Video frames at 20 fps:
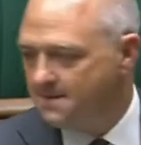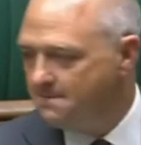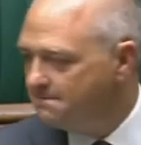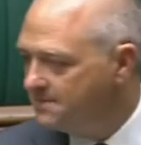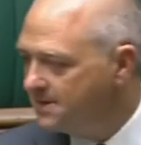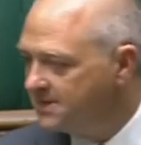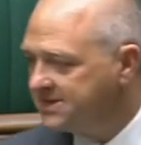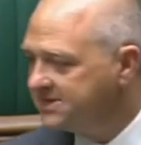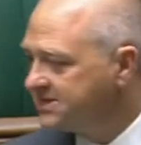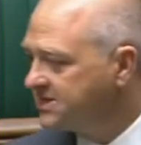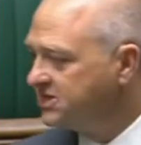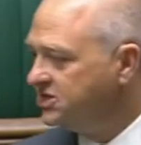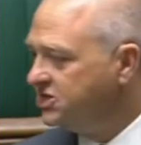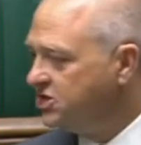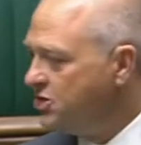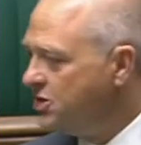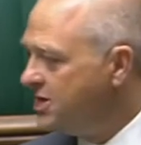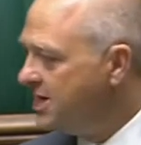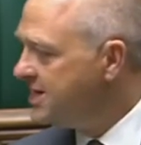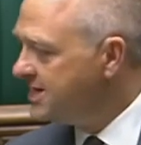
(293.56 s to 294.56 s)
But this isn't
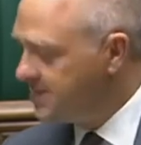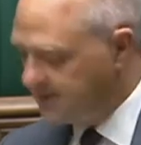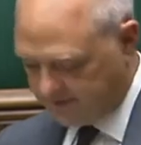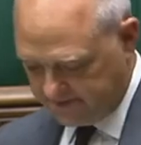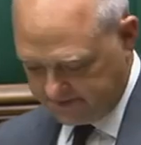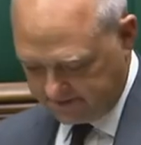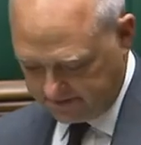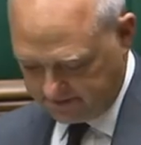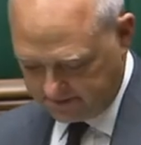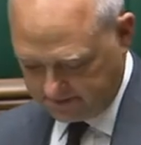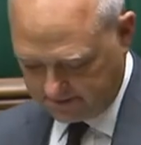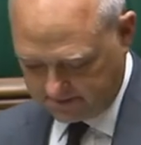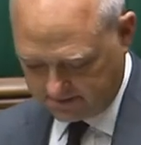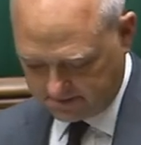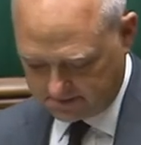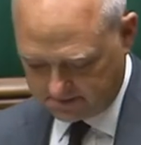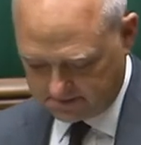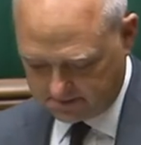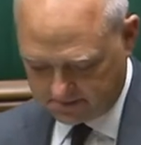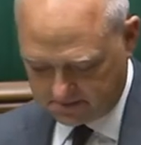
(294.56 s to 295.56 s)
unique.
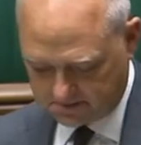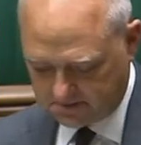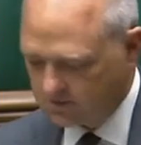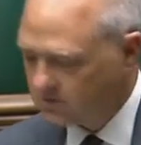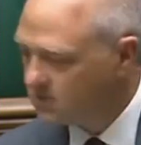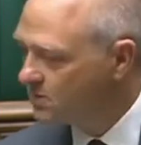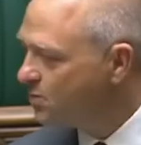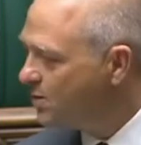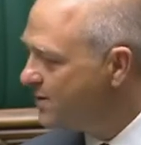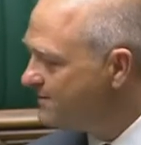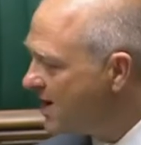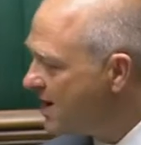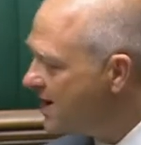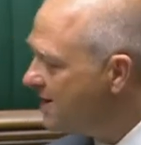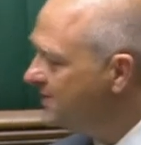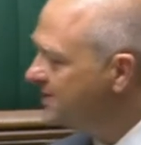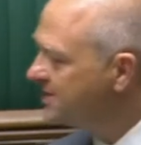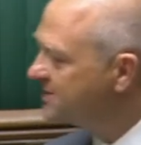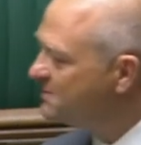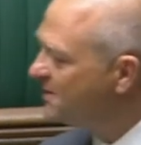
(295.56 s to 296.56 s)
We've heard this